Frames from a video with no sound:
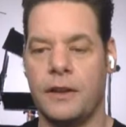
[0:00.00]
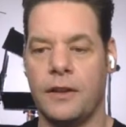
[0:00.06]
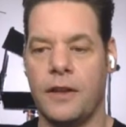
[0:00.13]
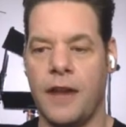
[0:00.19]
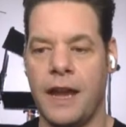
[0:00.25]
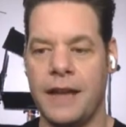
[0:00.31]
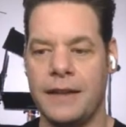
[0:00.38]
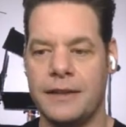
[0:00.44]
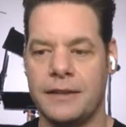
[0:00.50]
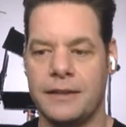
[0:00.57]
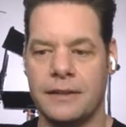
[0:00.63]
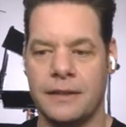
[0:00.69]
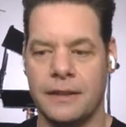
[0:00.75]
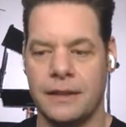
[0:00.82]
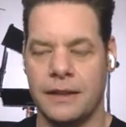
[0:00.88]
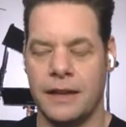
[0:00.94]
of the
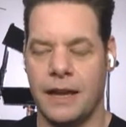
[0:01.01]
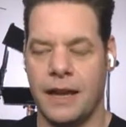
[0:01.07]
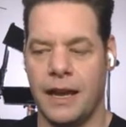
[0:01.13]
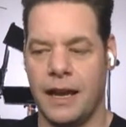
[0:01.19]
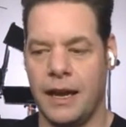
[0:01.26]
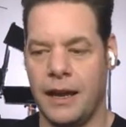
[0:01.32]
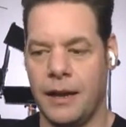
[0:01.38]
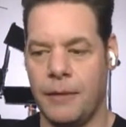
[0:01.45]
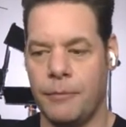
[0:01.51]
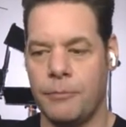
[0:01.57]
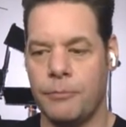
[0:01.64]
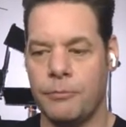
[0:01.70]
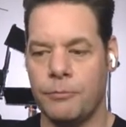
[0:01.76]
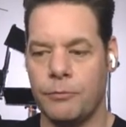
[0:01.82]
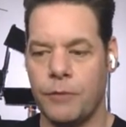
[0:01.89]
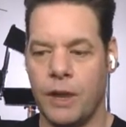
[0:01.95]
lights, I
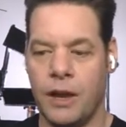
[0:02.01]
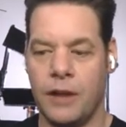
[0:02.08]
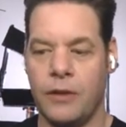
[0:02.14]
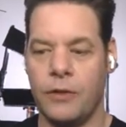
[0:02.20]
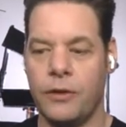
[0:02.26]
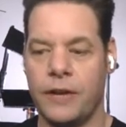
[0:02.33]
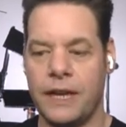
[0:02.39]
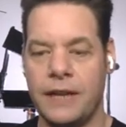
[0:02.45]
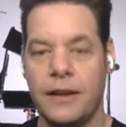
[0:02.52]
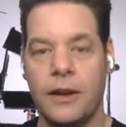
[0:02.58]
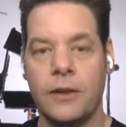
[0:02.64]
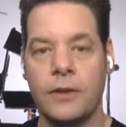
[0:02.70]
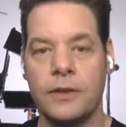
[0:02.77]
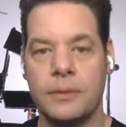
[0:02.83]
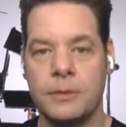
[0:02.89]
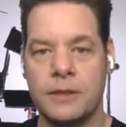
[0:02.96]
already
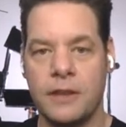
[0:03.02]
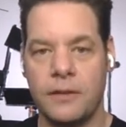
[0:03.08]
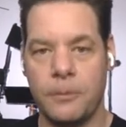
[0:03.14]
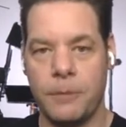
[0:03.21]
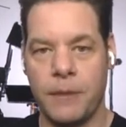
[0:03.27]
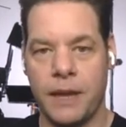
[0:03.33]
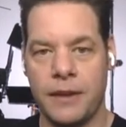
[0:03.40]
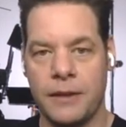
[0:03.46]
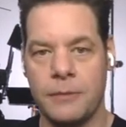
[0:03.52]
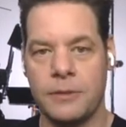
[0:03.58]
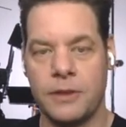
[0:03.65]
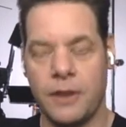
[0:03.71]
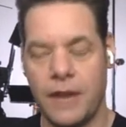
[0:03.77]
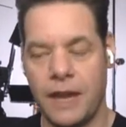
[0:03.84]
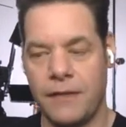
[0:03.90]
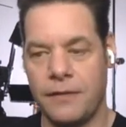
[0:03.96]
know some stuff about them,
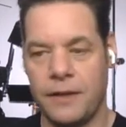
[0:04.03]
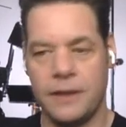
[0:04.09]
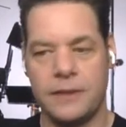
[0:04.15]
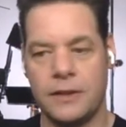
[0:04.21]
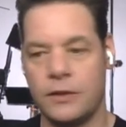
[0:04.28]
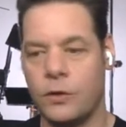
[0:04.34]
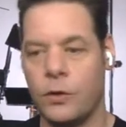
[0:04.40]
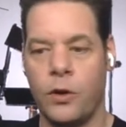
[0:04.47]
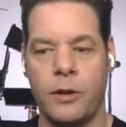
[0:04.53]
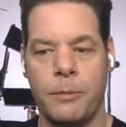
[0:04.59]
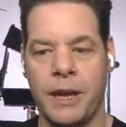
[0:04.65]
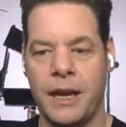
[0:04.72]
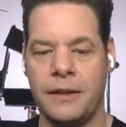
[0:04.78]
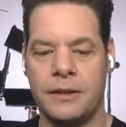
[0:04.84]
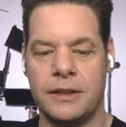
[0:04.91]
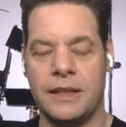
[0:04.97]
so I have things to talk
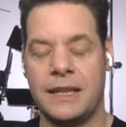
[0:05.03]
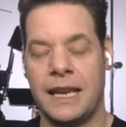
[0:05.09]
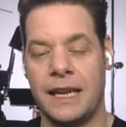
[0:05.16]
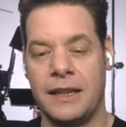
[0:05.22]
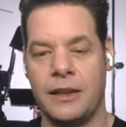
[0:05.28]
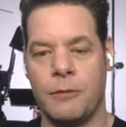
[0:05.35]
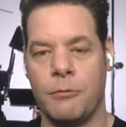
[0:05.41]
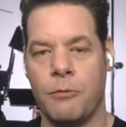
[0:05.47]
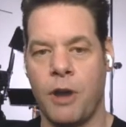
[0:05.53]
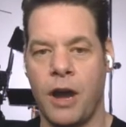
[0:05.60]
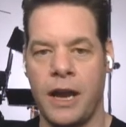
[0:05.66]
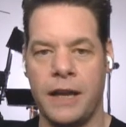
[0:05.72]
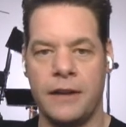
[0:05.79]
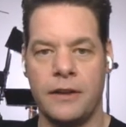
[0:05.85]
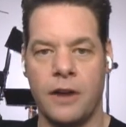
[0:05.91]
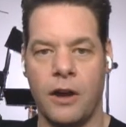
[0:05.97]
about to take their
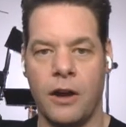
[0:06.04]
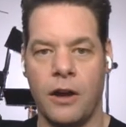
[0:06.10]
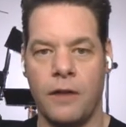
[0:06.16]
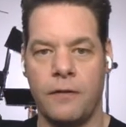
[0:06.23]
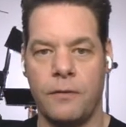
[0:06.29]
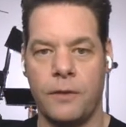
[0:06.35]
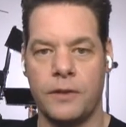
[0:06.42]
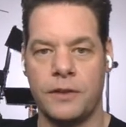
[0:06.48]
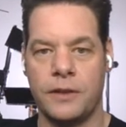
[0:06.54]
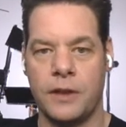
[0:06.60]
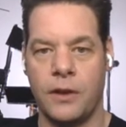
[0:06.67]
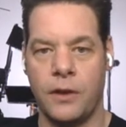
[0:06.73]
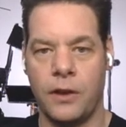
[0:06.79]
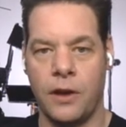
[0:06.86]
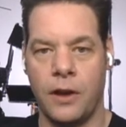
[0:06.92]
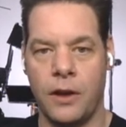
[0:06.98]
mind off what's
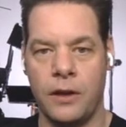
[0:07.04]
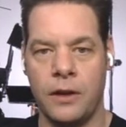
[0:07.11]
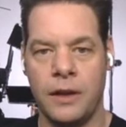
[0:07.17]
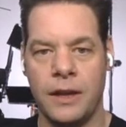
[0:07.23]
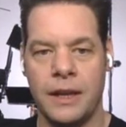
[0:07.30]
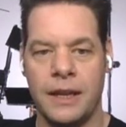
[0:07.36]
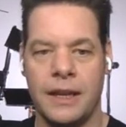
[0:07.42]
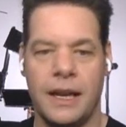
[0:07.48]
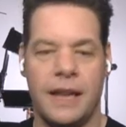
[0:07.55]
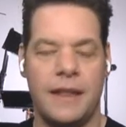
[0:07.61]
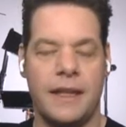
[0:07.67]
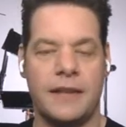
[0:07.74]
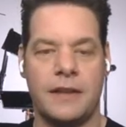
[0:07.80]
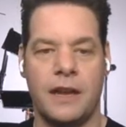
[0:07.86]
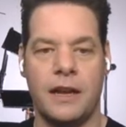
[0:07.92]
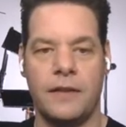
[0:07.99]
going on. And
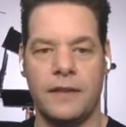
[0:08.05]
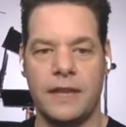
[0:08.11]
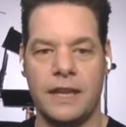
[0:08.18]
that's kind of